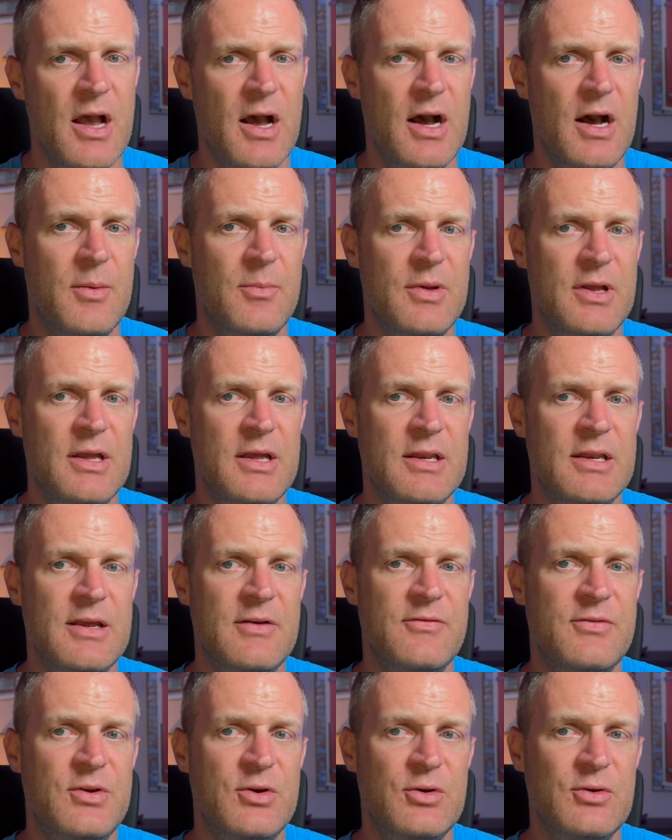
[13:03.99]
Um, and
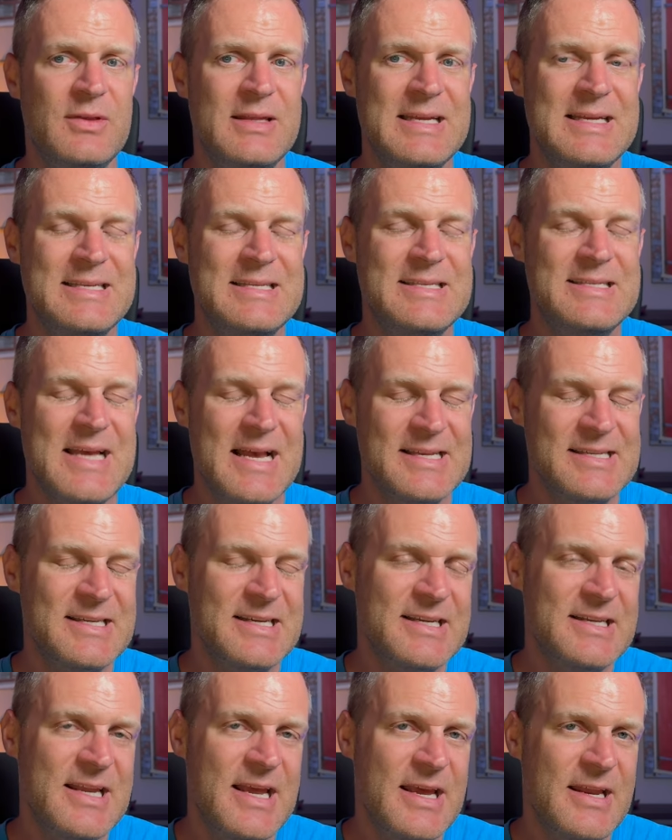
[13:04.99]
if you're the
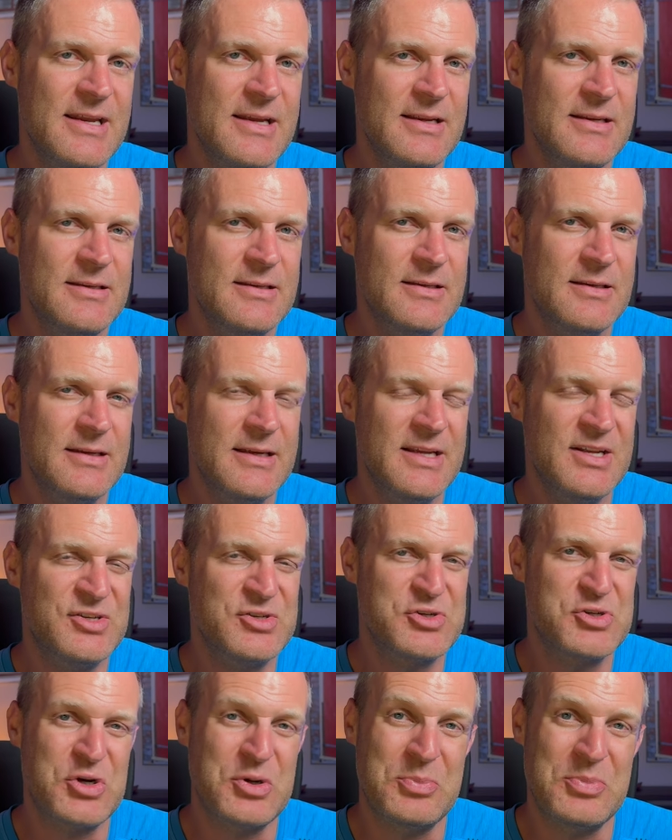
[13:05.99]
designated
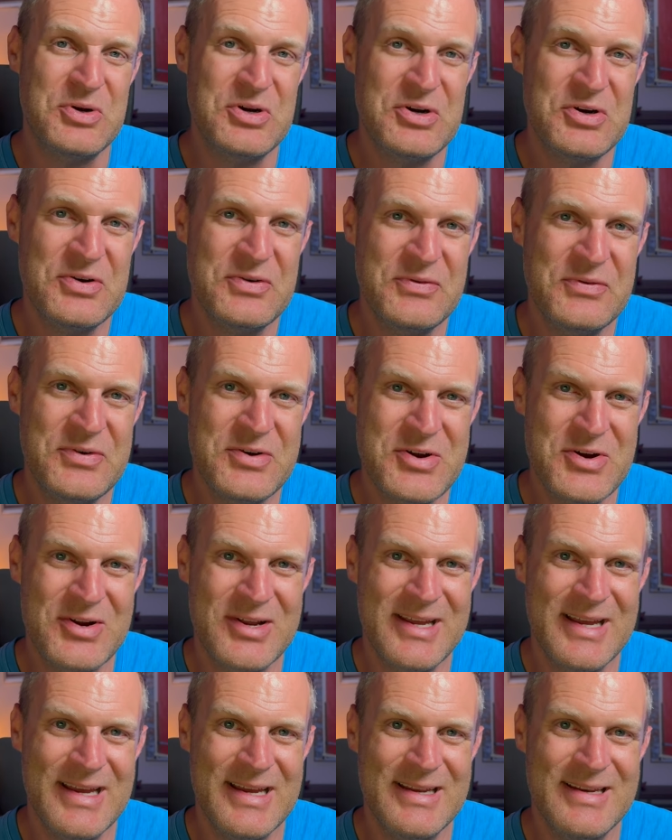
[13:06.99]
interpreter for your
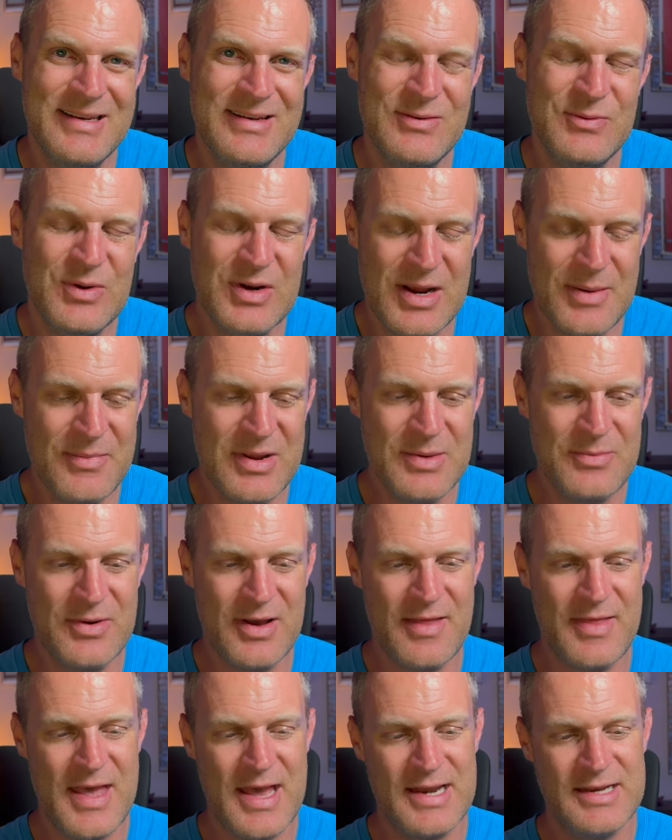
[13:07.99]
kid, what I mean
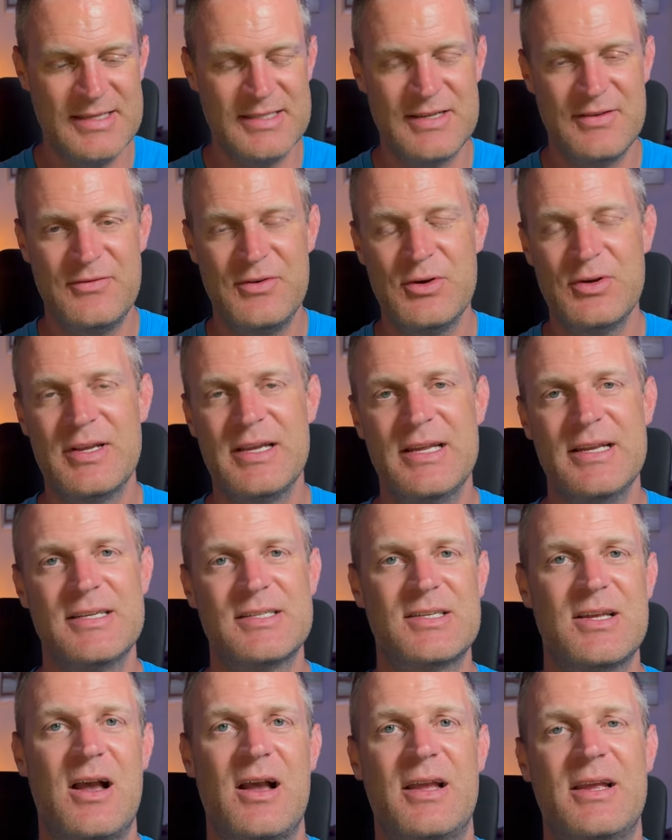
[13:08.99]
by that is if your kid is
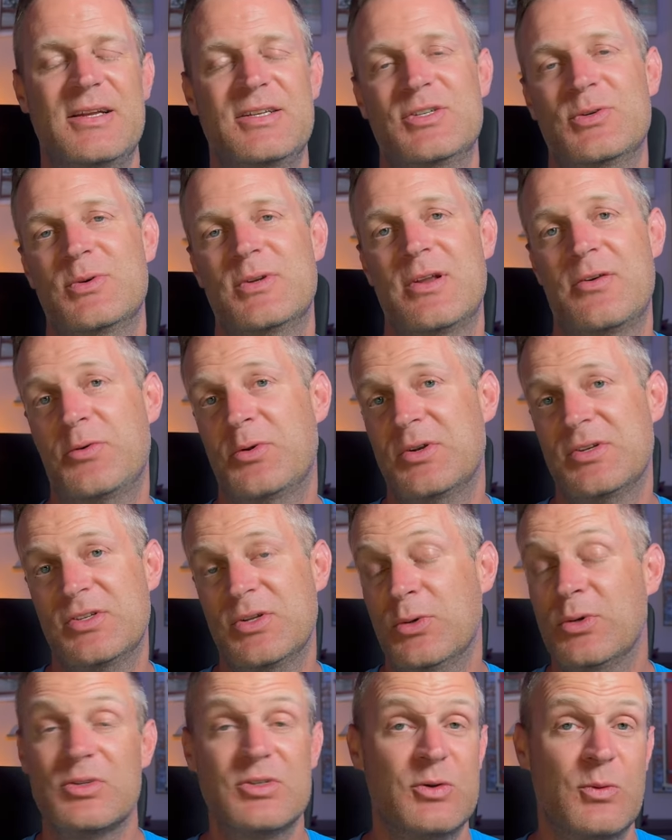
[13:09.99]
talking to another
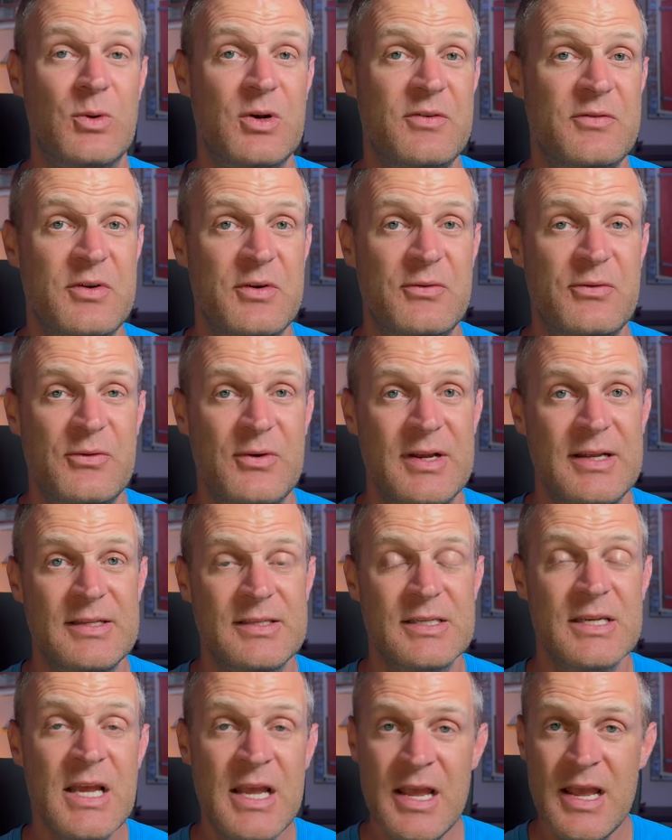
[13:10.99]
adult or one of your
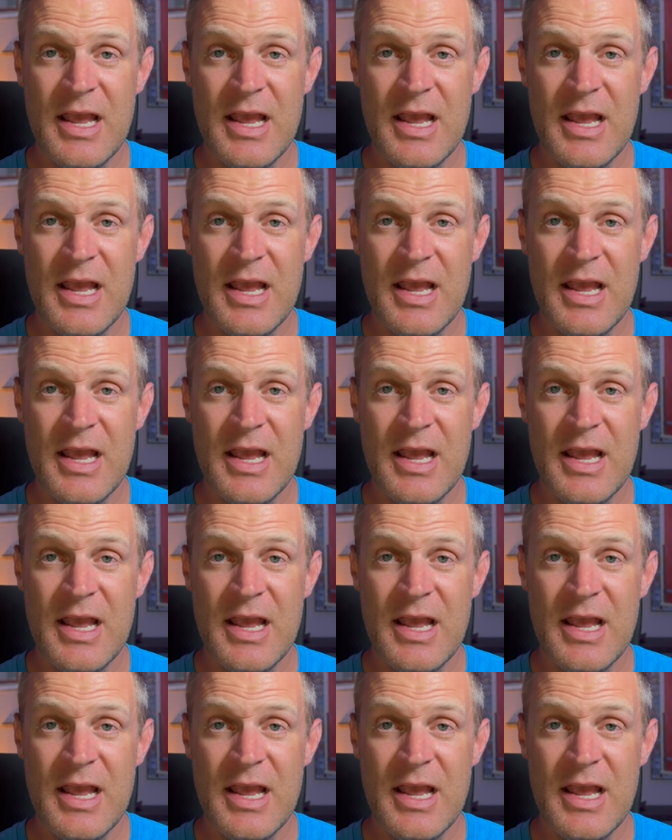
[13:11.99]
friends,